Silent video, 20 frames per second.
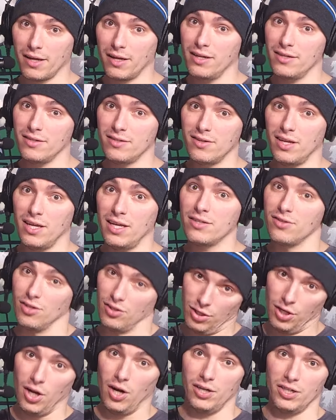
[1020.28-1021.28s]
is it's a
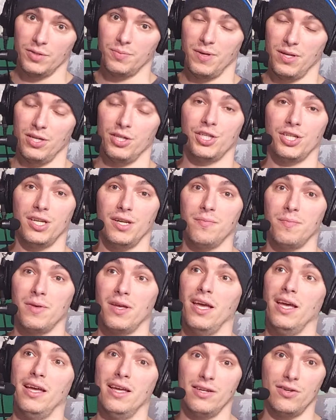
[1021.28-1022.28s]
large base ship,
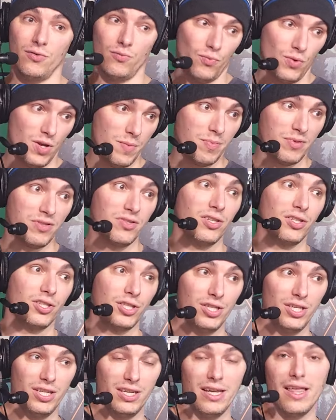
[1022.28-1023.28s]
and
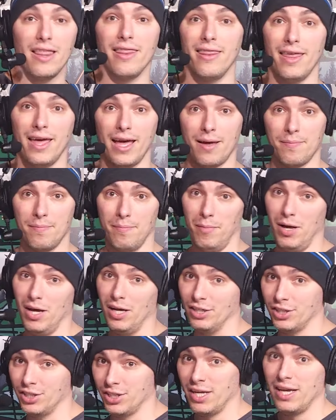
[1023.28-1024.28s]
repositioning that
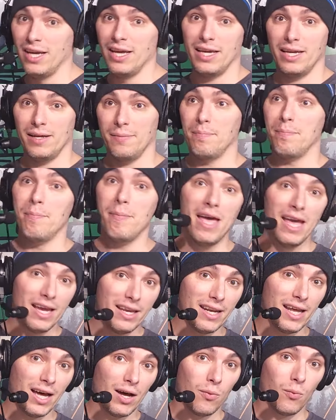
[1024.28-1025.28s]
much may
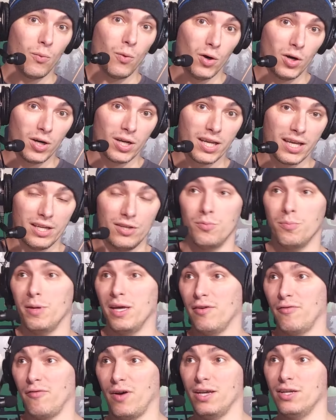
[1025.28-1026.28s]
not work, and you
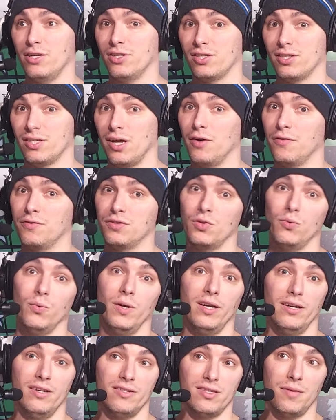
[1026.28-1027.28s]
may find yourself to
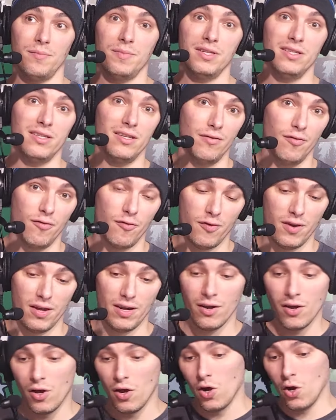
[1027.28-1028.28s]
where something didn't fit,
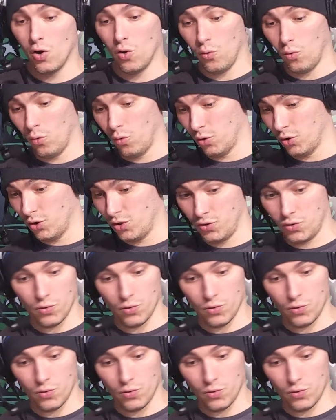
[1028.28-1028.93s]
or